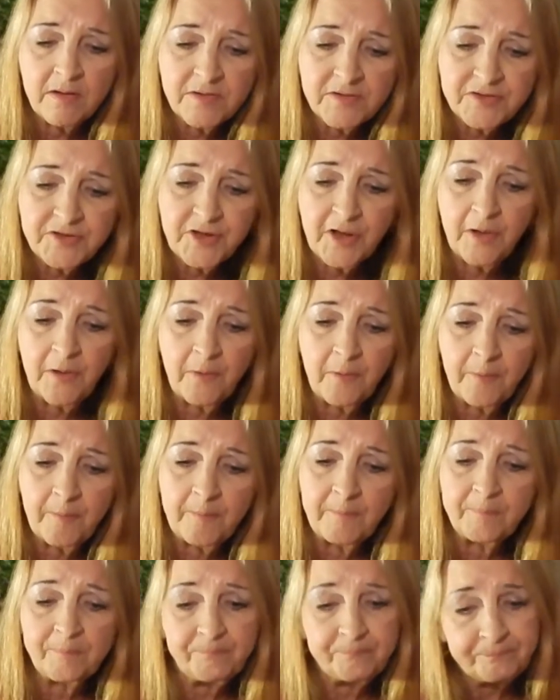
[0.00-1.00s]
So
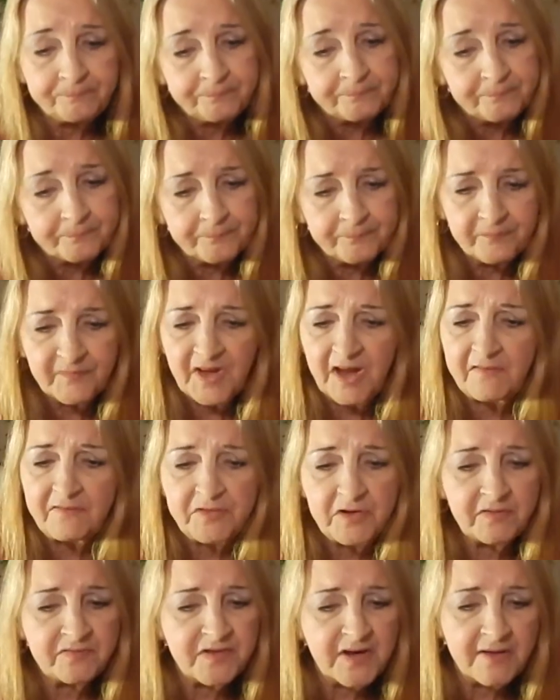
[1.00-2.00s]

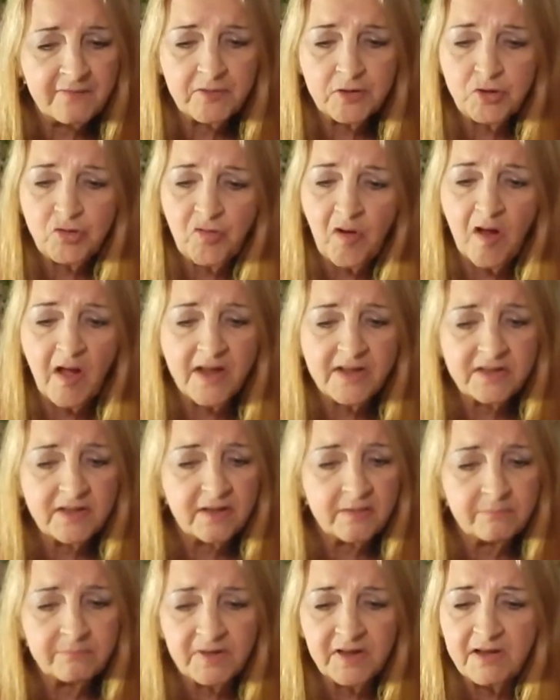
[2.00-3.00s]
if you've never tried
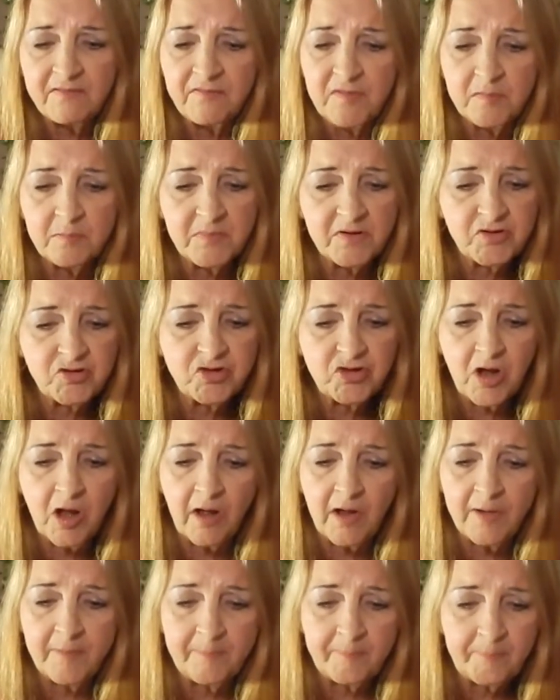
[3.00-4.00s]
them, give them a
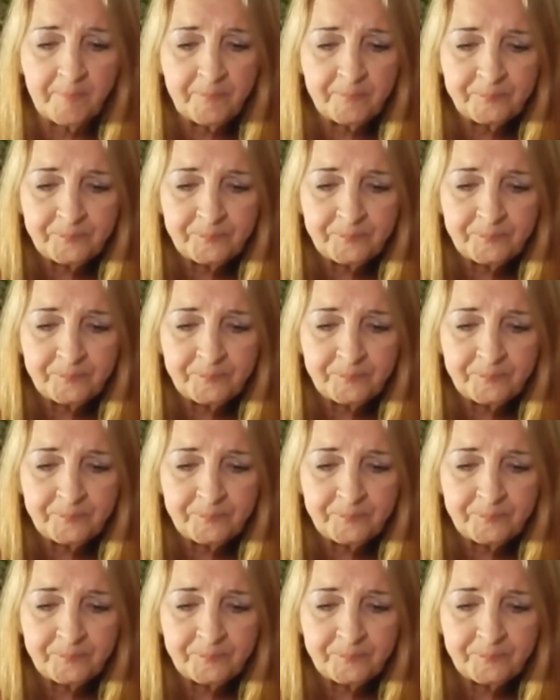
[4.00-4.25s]
shot.